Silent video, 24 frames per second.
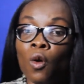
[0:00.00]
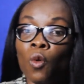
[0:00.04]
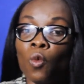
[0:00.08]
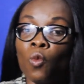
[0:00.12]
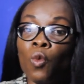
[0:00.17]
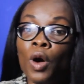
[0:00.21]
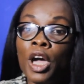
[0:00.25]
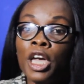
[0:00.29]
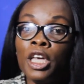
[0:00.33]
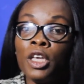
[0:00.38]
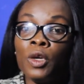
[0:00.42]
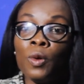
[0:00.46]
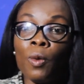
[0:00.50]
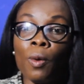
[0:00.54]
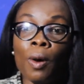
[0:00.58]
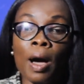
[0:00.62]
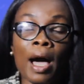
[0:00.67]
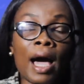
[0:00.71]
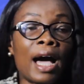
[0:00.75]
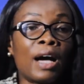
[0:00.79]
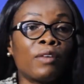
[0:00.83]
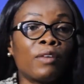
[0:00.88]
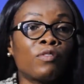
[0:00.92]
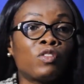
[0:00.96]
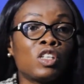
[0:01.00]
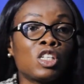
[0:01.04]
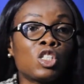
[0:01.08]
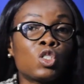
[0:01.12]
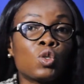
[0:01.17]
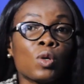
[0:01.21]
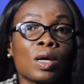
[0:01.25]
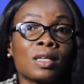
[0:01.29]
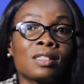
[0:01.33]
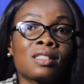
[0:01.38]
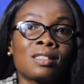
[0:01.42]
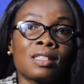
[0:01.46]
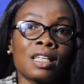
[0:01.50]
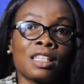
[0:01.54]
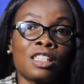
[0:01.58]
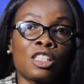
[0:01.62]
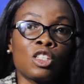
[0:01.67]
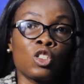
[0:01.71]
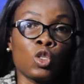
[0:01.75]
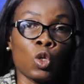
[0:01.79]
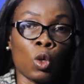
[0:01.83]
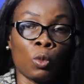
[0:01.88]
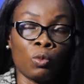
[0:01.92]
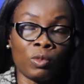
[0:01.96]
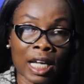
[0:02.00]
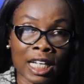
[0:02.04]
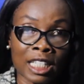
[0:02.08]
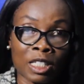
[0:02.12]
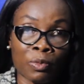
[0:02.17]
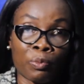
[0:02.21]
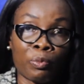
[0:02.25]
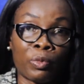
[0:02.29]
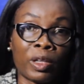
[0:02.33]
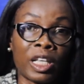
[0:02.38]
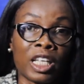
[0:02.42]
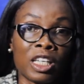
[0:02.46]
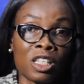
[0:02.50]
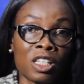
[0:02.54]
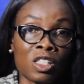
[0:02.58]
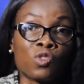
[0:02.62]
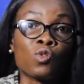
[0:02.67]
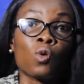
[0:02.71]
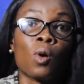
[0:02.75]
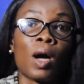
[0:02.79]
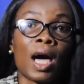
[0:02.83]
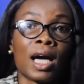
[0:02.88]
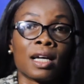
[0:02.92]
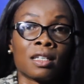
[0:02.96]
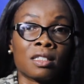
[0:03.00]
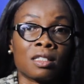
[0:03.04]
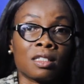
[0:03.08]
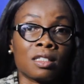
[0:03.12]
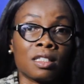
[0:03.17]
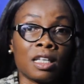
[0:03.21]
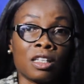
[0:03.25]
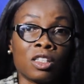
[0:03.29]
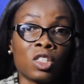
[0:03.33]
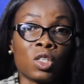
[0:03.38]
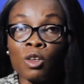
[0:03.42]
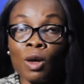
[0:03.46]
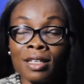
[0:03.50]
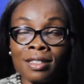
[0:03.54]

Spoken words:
When you have this, you are setting up that place for accident.